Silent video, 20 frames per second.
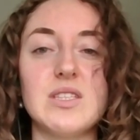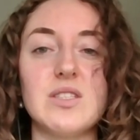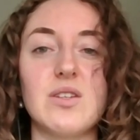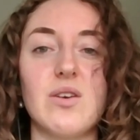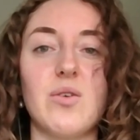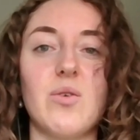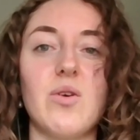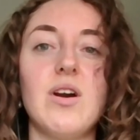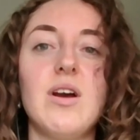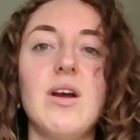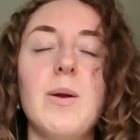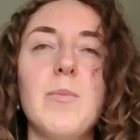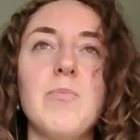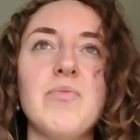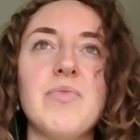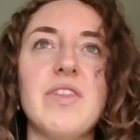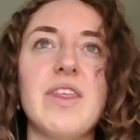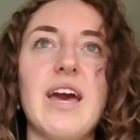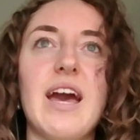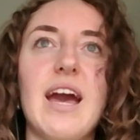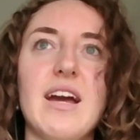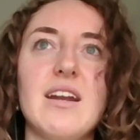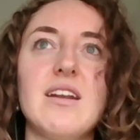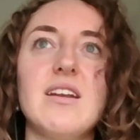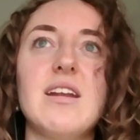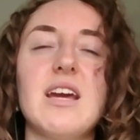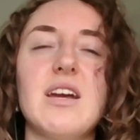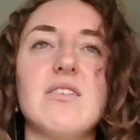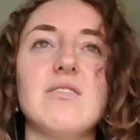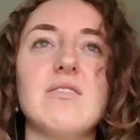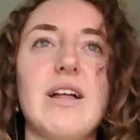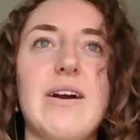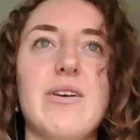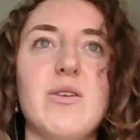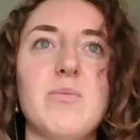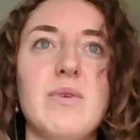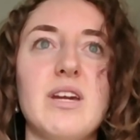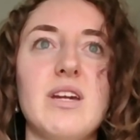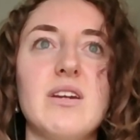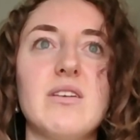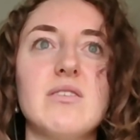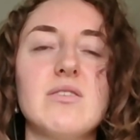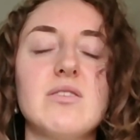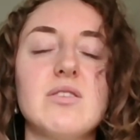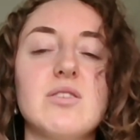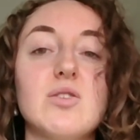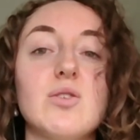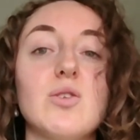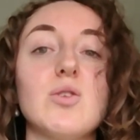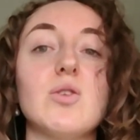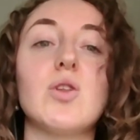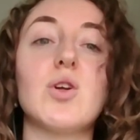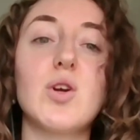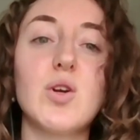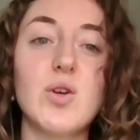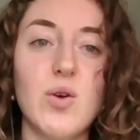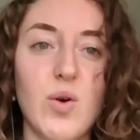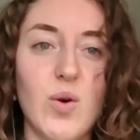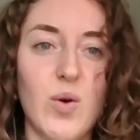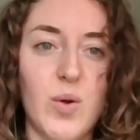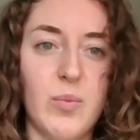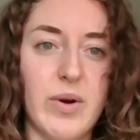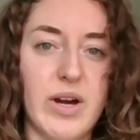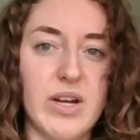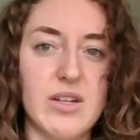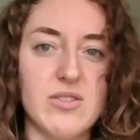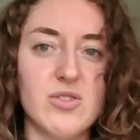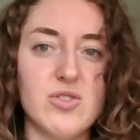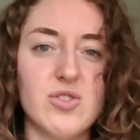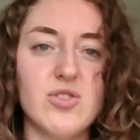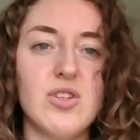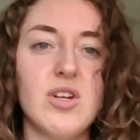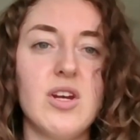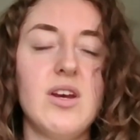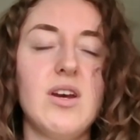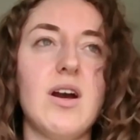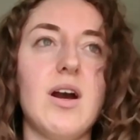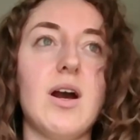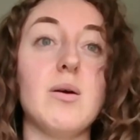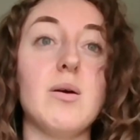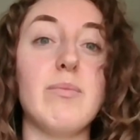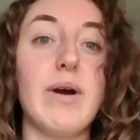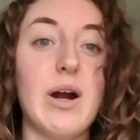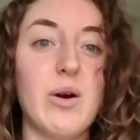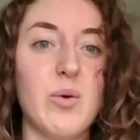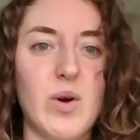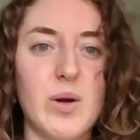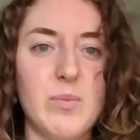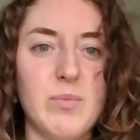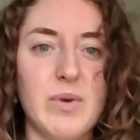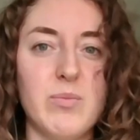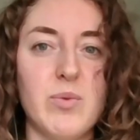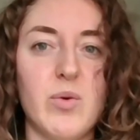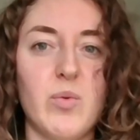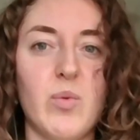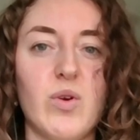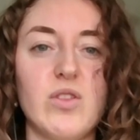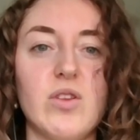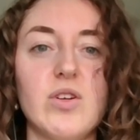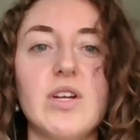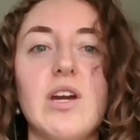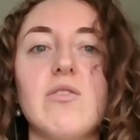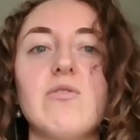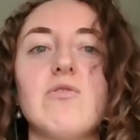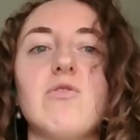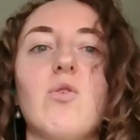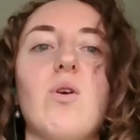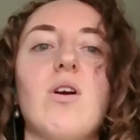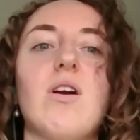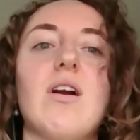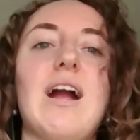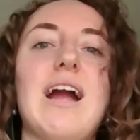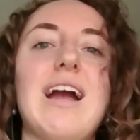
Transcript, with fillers: So the editing allowed me to learn a whole bunch about what people were looking for.